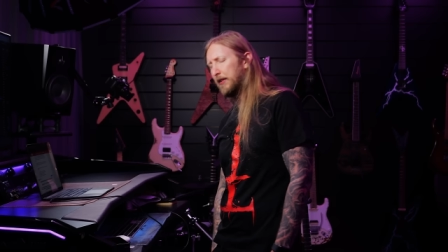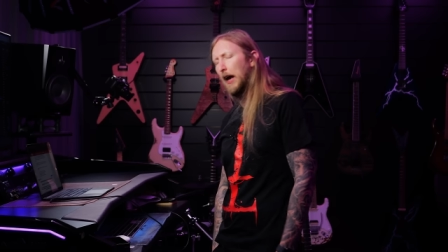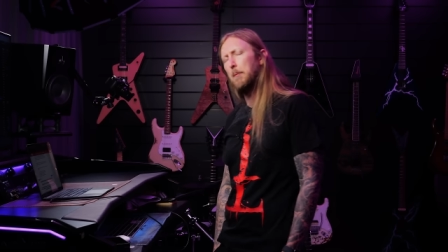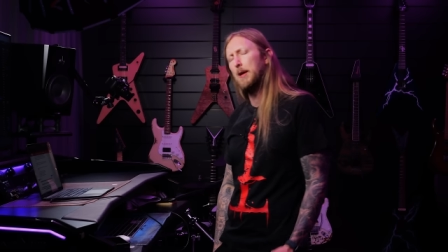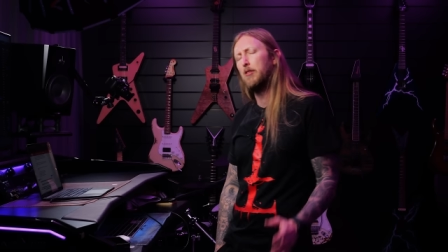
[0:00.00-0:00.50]
It's
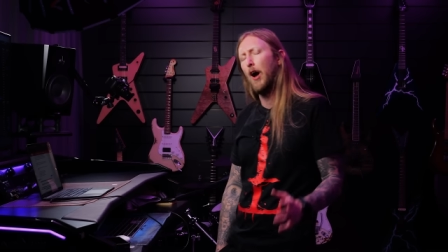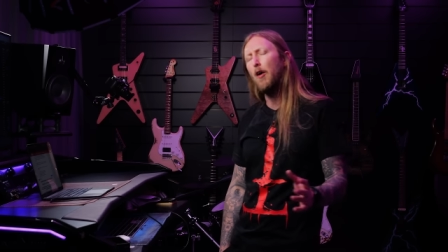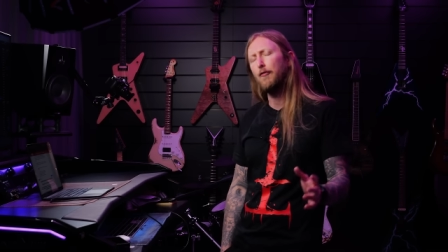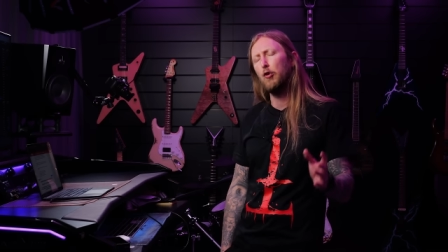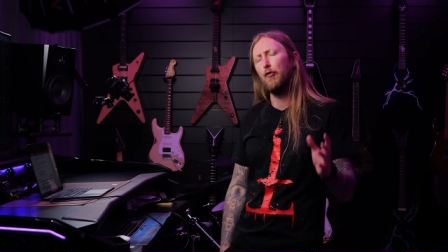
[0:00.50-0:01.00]
gonna be
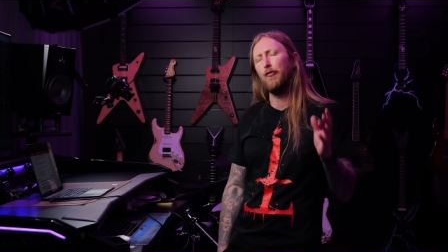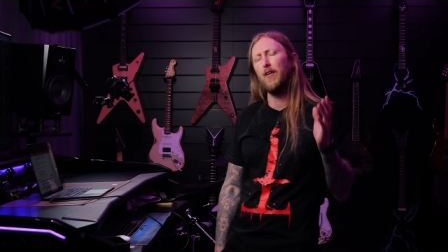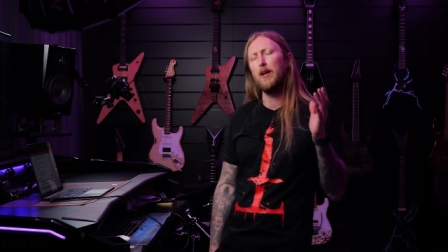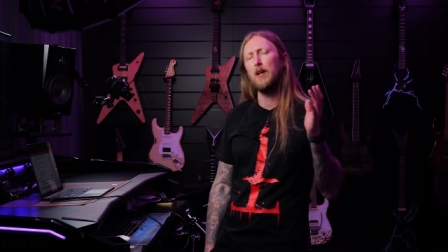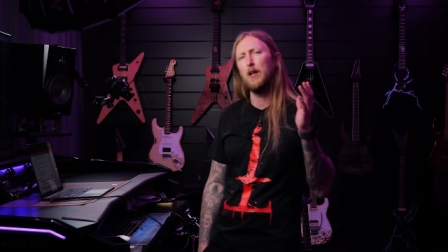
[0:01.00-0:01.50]
tough to
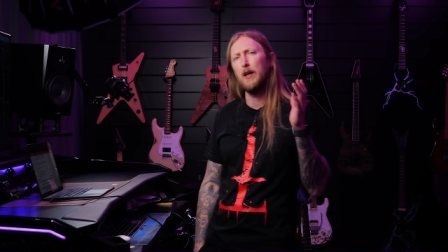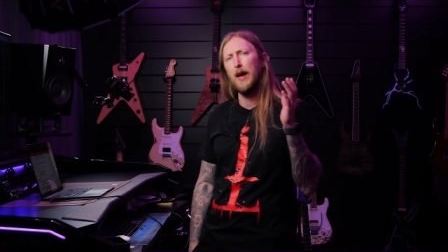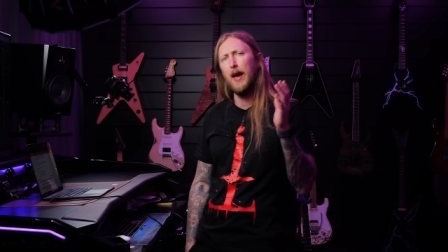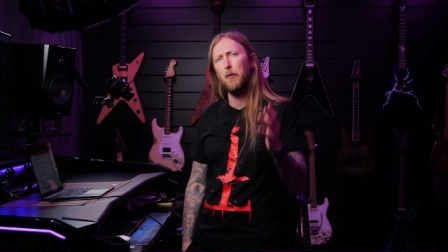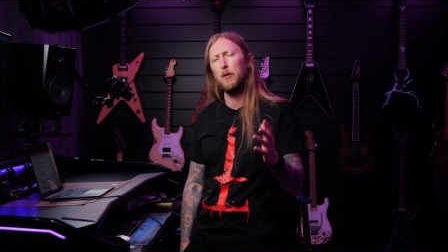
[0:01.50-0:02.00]
fill
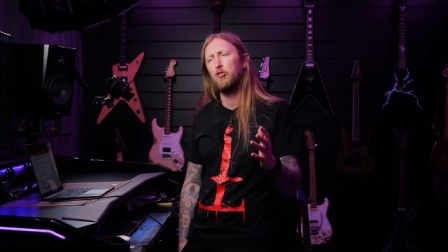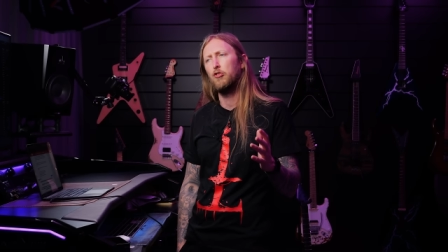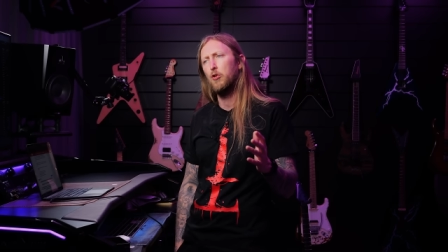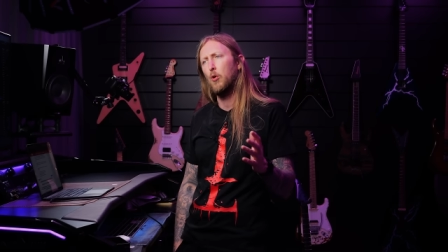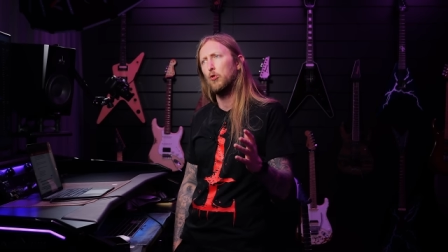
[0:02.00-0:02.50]
Erik's
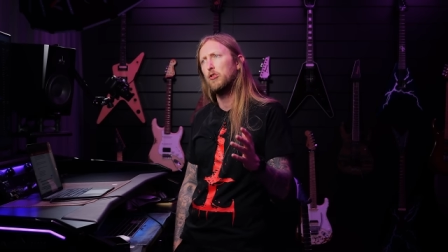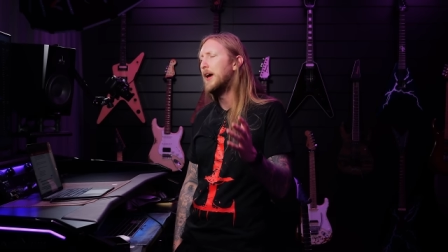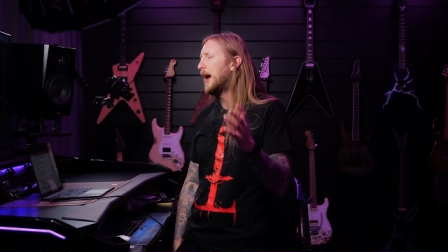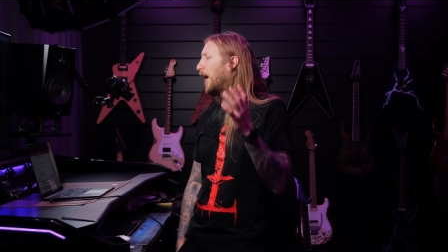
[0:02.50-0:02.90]
shoes.